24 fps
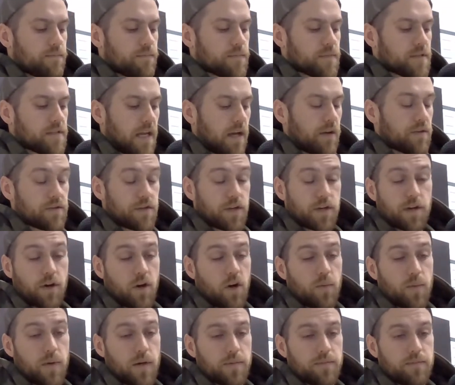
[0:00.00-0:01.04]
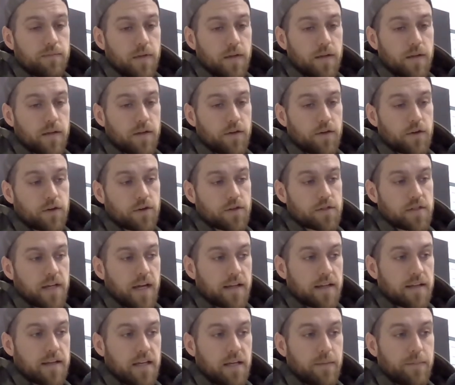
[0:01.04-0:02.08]
say I was in a coma and a nurse had
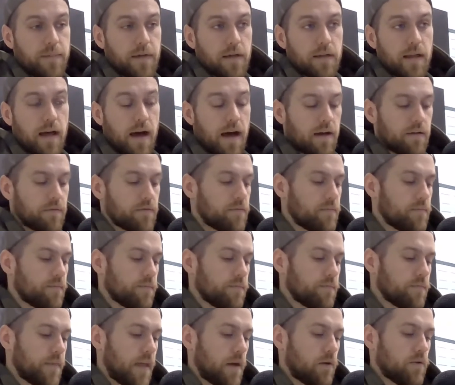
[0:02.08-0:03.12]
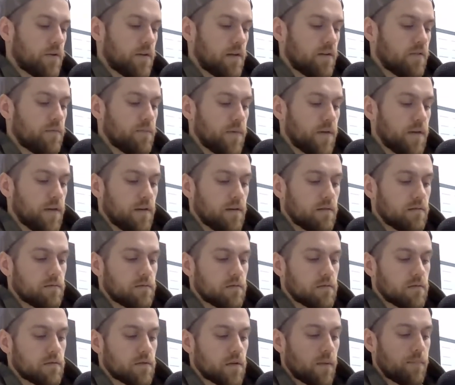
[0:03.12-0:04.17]
to keep me alive, they would give me
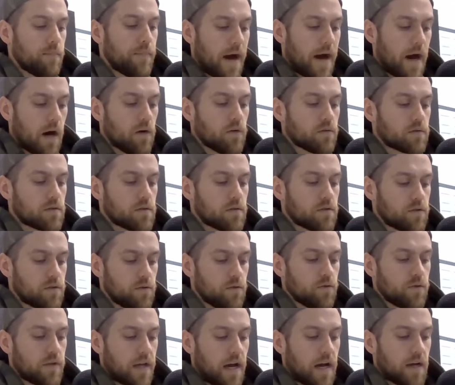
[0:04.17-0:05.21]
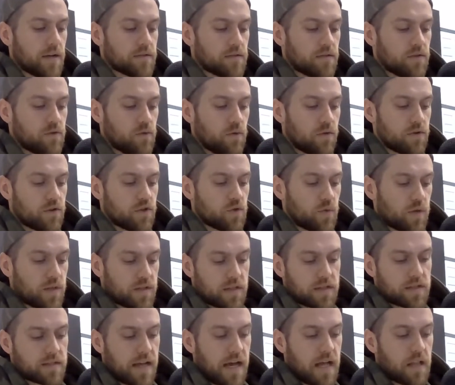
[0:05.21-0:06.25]
about
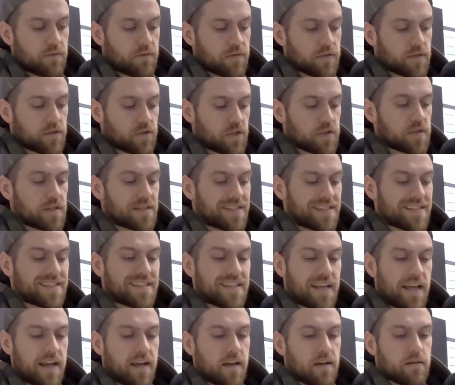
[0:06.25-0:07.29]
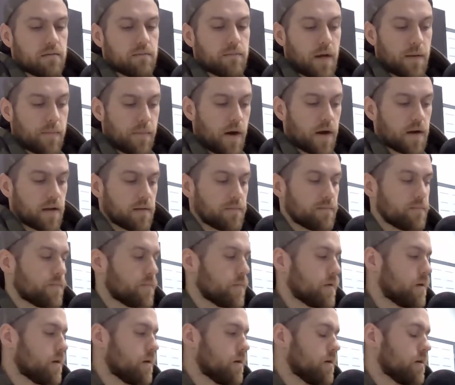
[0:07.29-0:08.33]
2,226 calories just to sustain my body.
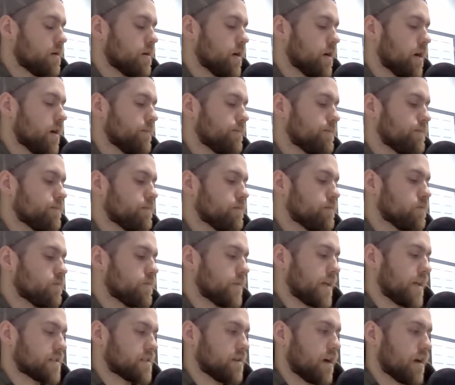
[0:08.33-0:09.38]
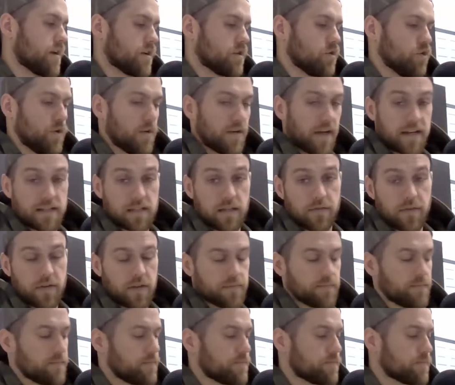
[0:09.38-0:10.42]
That's not including
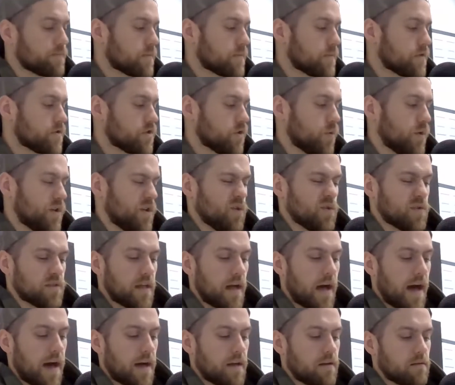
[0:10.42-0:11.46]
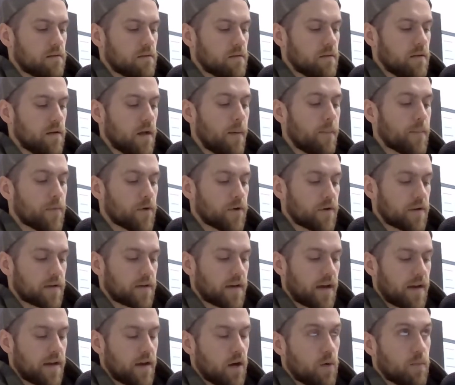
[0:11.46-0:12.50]
activity. So we use that number to
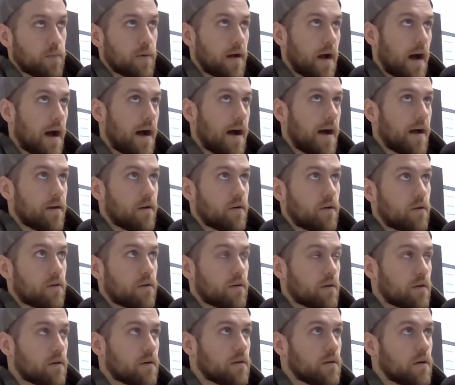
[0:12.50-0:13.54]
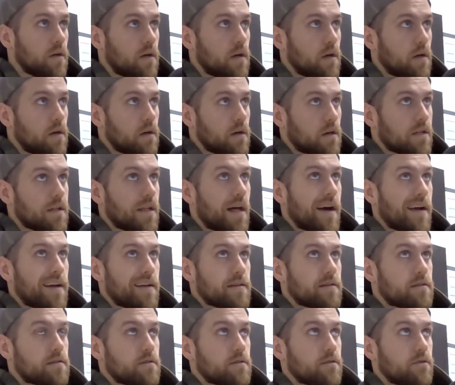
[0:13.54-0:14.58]
kind of help guide our
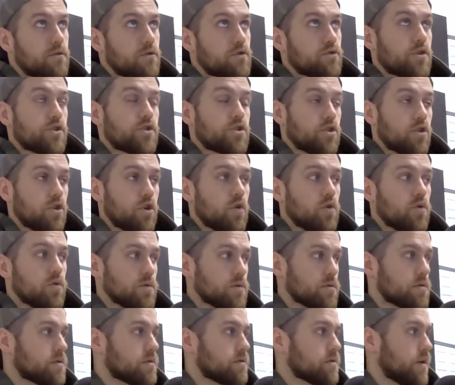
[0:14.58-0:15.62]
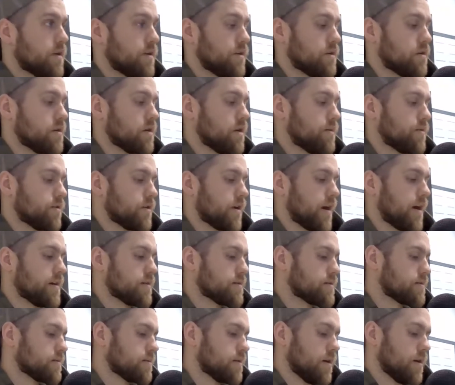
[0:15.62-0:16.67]
clients' nutrition goals and their
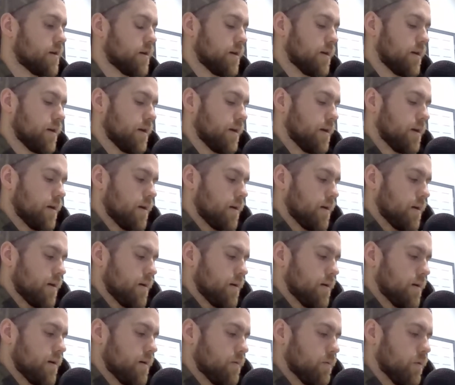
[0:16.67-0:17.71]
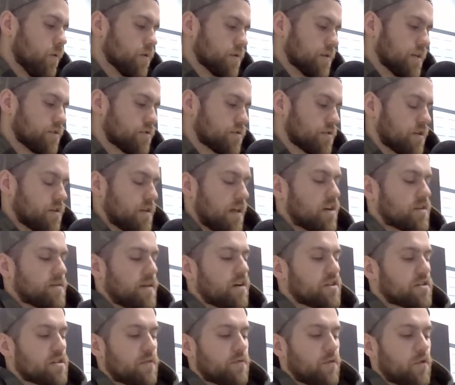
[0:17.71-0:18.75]
diets. Well, it was interesting. That
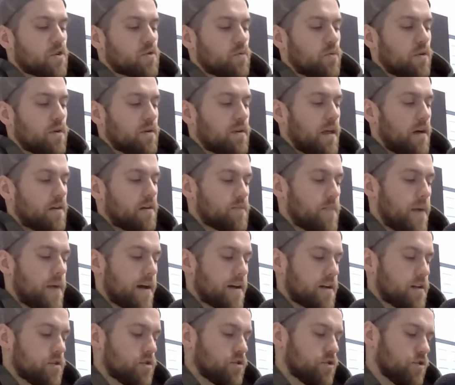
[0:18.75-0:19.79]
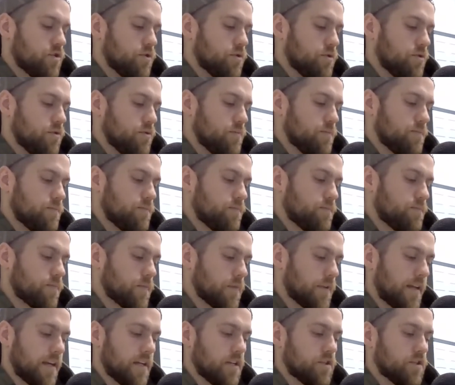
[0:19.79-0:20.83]
was the first one. That was back in
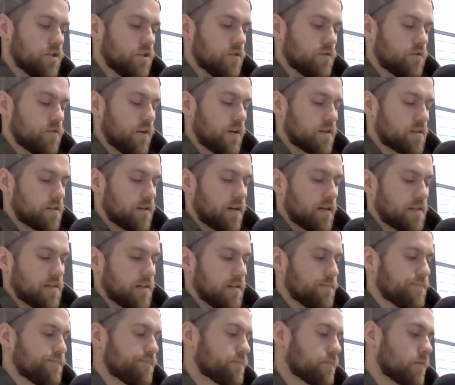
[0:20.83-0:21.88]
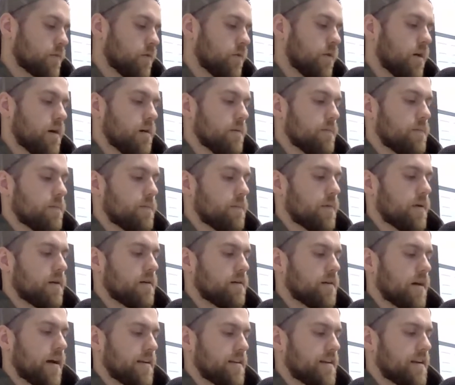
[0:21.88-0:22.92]
late June of 2019. Well,
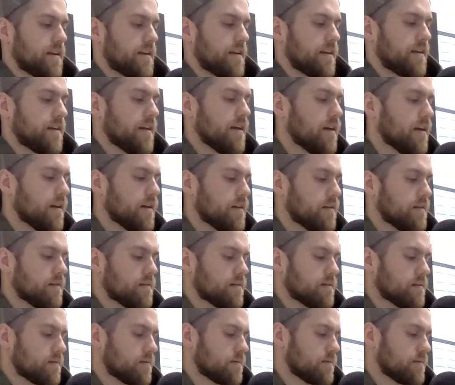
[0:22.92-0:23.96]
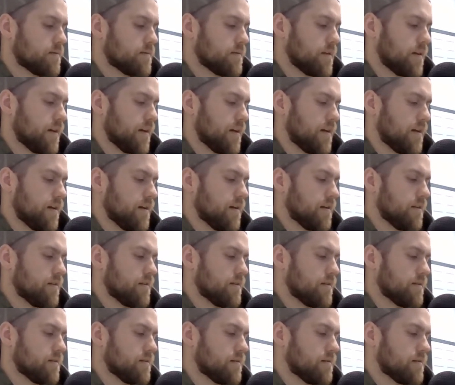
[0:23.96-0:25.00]
I did it again
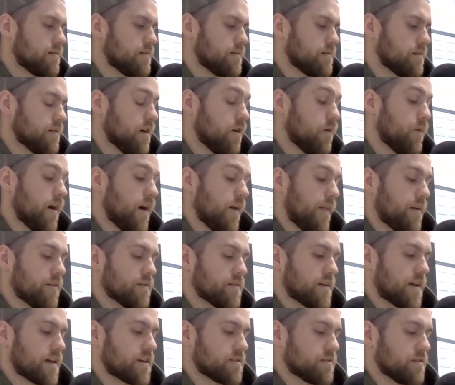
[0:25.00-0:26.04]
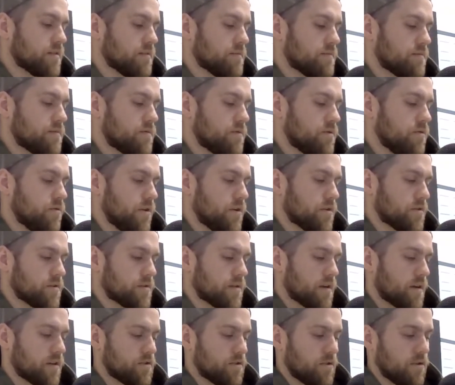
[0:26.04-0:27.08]
and oh wow, that was actually a
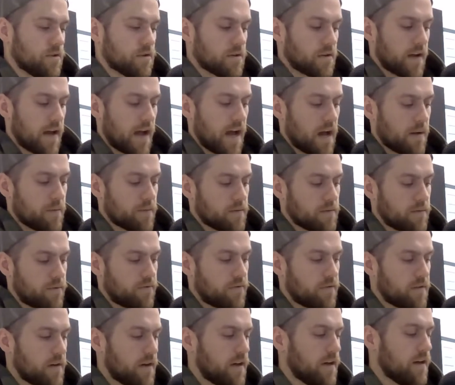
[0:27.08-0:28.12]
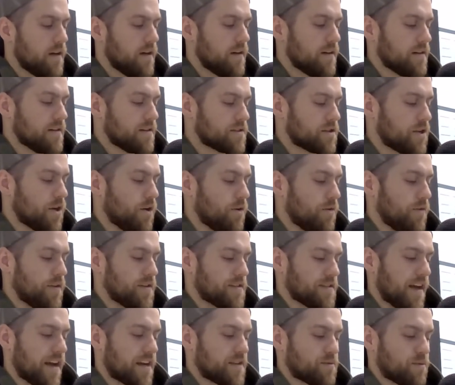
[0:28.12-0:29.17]
2-year gap. So
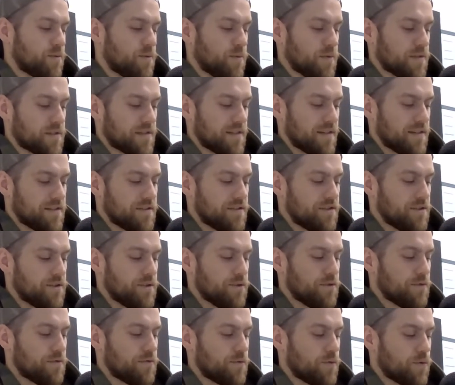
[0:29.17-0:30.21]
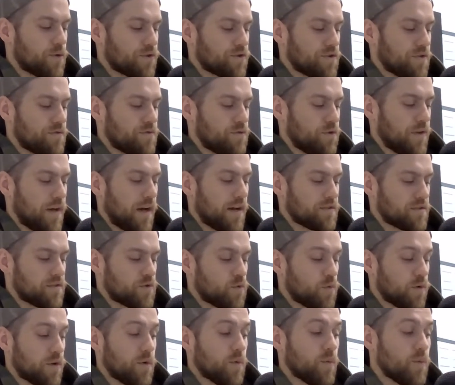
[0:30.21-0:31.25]
this next one was June 4th of
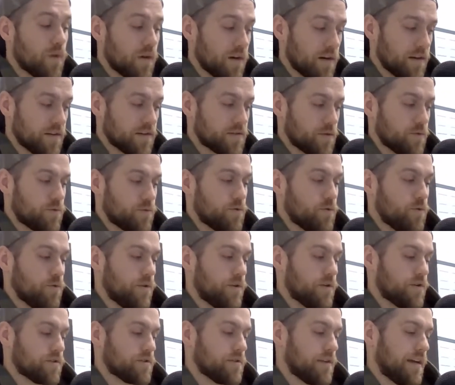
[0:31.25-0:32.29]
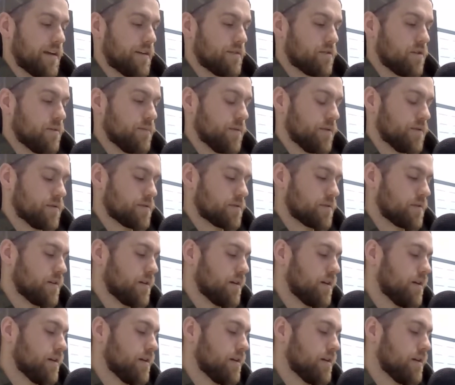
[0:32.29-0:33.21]
2021. So 2 years later almost.